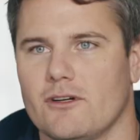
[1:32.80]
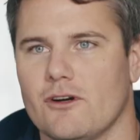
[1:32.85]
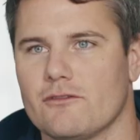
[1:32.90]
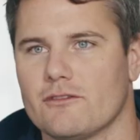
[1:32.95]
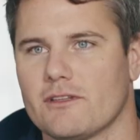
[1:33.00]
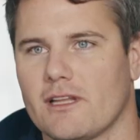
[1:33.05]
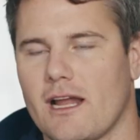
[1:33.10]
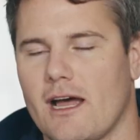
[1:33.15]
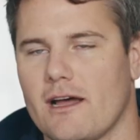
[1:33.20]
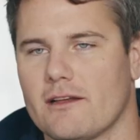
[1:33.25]

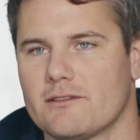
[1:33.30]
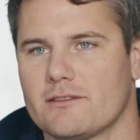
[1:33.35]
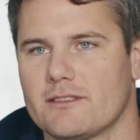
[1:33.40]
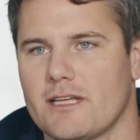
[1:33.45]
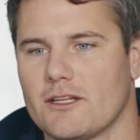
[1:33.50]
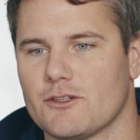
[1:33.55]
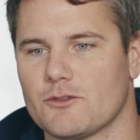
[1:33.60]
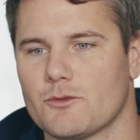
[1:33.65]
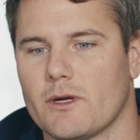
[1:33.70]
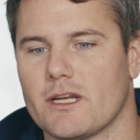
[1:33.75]
over the last
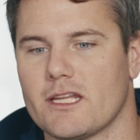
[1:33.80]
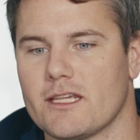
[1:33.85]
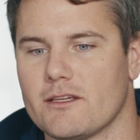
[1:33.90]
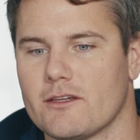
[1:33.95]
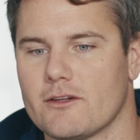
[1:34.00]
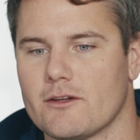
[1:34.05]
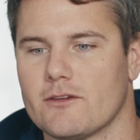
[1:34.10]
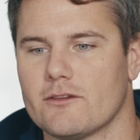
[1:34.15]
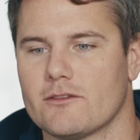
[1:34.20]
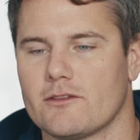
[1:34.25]
ten, twenty
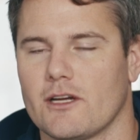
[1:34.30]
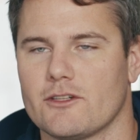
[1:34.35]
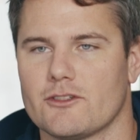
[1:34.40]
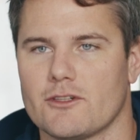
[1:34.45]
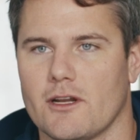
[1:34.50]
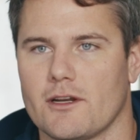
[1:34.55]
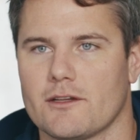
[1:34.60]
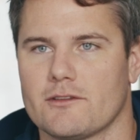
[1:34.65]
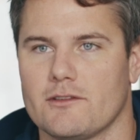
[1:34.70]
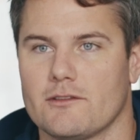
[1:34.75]
years,
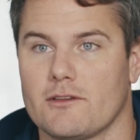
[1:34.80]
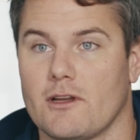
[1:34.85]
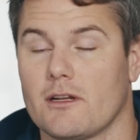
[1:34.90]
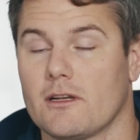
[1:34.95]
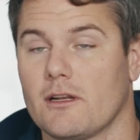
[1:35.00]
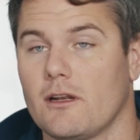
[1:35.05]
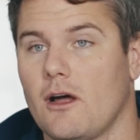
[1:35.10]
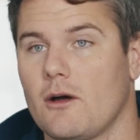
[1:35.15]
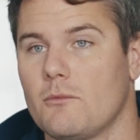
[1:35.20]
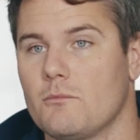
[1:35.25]
hydraulics has
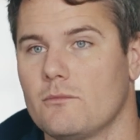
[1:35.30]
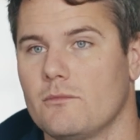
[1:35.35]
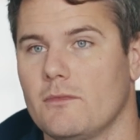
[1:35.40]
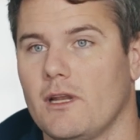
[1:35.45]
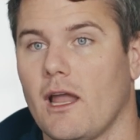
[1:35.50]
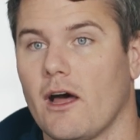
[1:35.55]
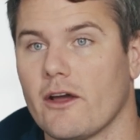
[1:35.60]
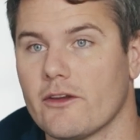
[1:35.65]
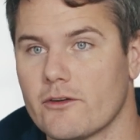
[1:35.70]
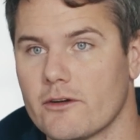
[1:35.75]
gotten a lot
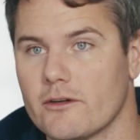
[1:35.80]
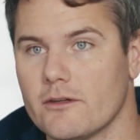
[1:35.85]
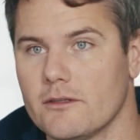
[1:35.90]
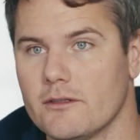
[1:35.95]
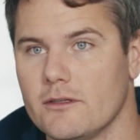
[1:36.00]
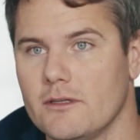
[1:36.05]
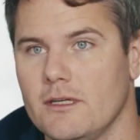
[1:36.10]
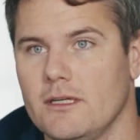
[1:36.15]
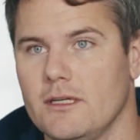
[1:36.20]
lighter,